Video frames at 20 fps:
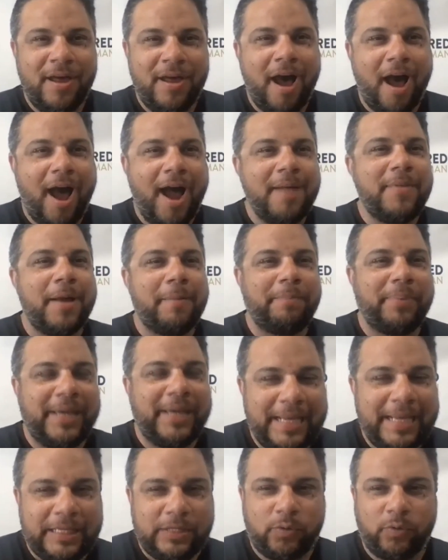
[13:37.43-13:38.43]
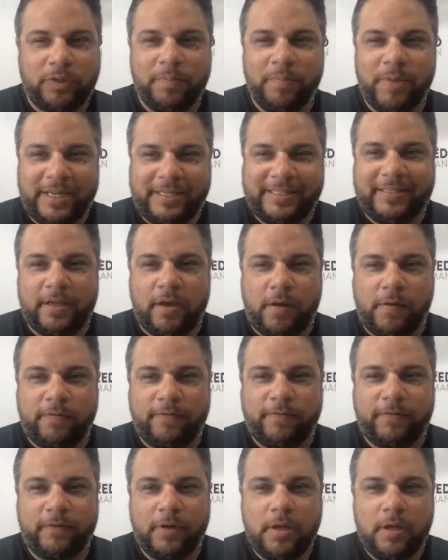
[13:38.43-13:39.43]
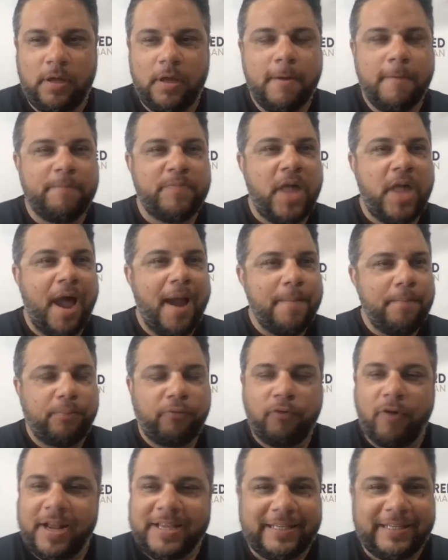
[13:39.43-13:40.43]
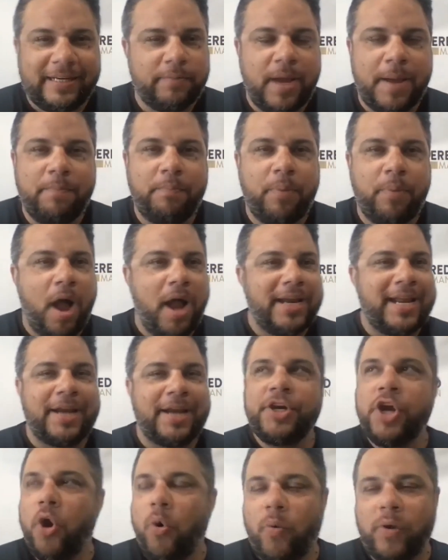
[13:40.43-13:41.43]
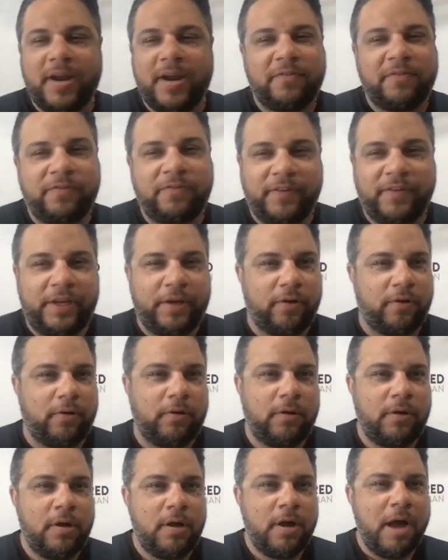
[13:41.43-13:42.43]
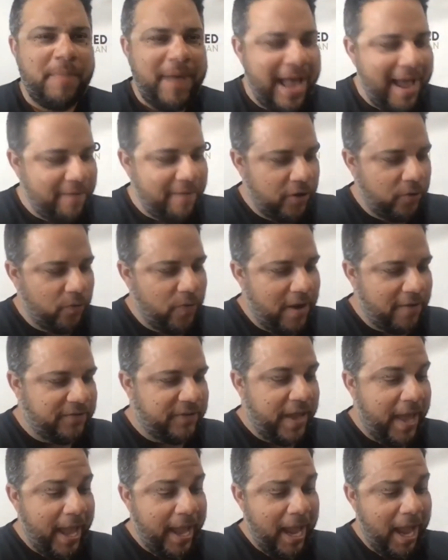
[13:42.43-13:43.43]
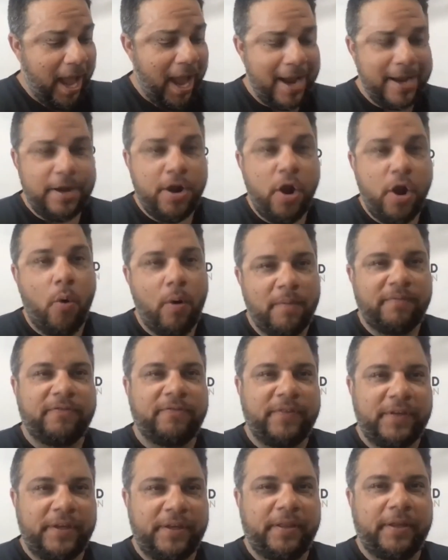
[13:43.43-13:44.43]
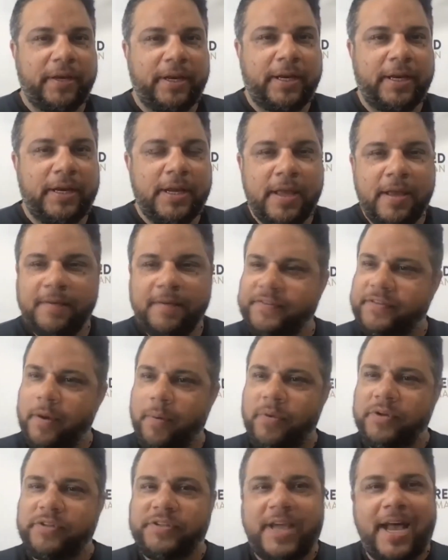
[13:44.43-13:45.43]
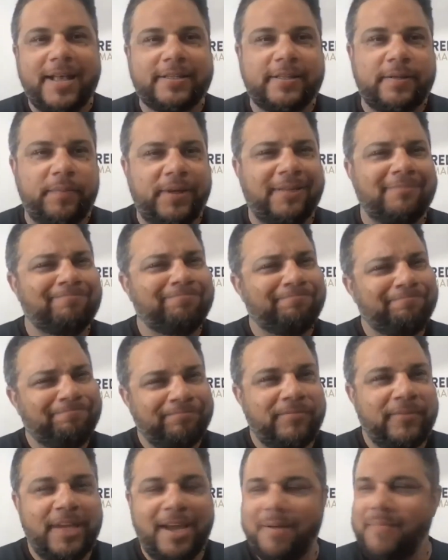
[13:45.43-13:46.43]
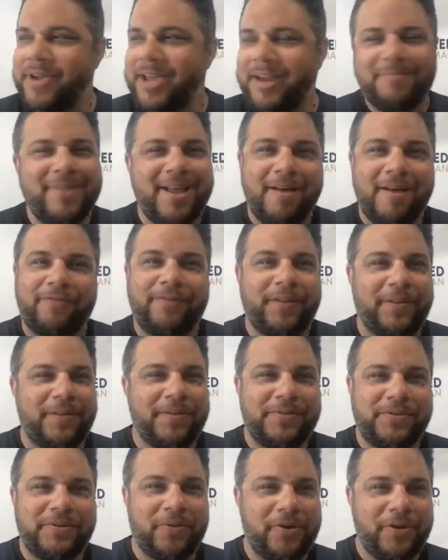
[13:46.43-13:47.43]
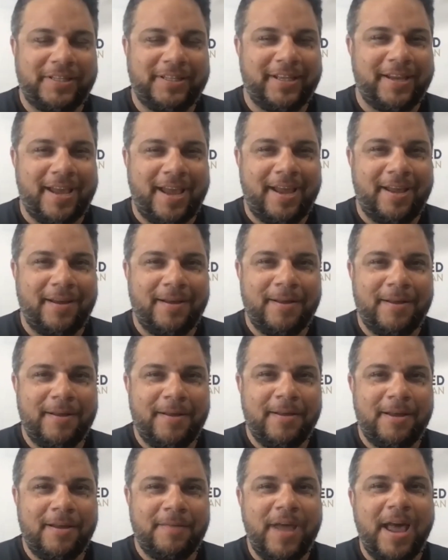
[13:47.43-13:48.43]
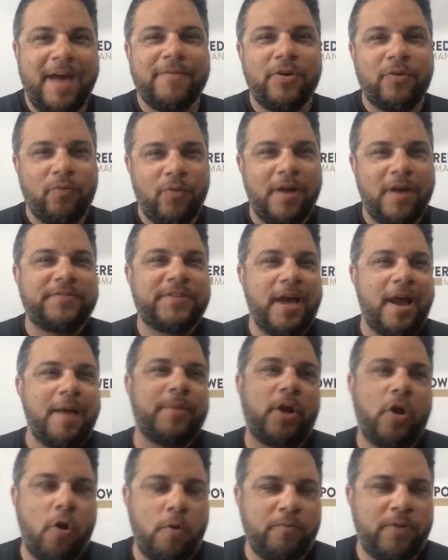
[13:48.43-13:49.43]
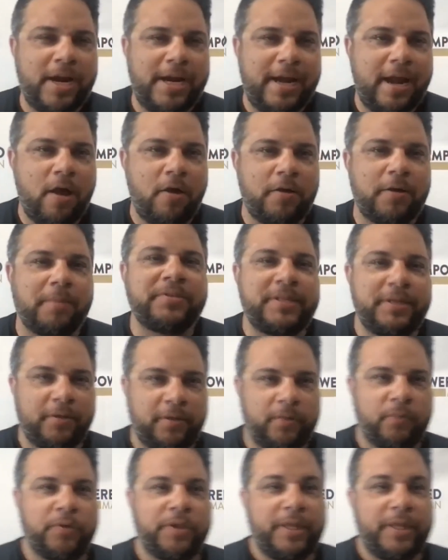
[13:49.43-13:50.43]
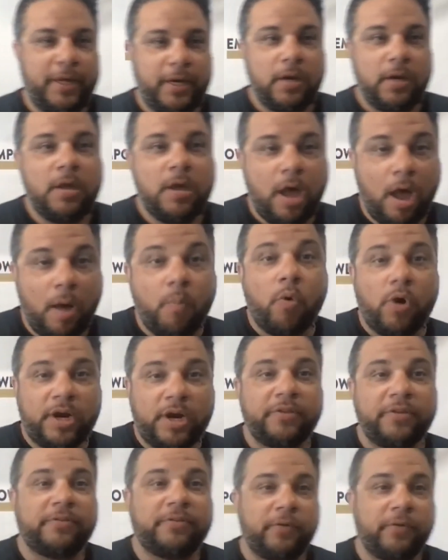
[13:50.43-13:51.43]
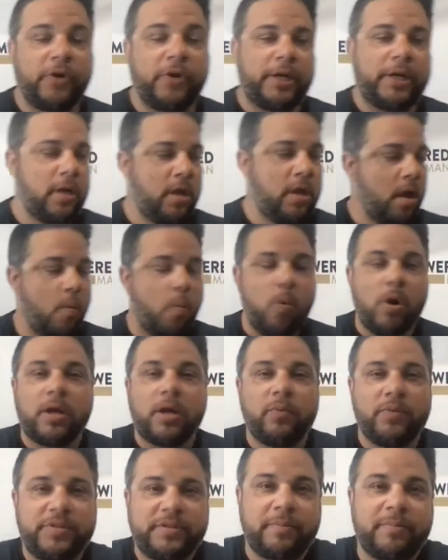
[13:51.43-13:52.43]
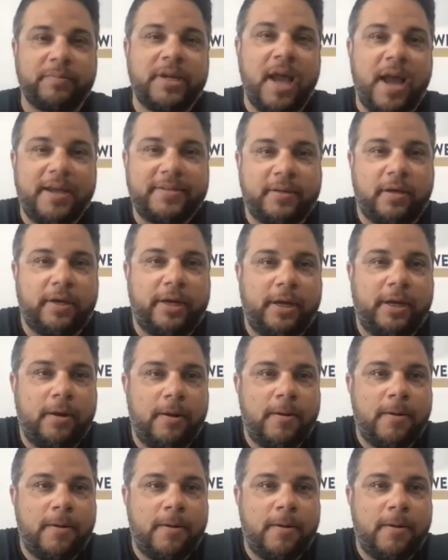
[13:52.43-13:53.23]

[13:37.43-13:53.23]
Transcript: I'm at peace with myself. I'm present in my body. I know what I feel. I'm having a rough day. I know I'm feeling it. If someone's asking me, yeah, man, I'm not feeling so good today. I'm having a rough time at home right now and I'm dealing with it. I'm working through it. I'm working with some guys on it.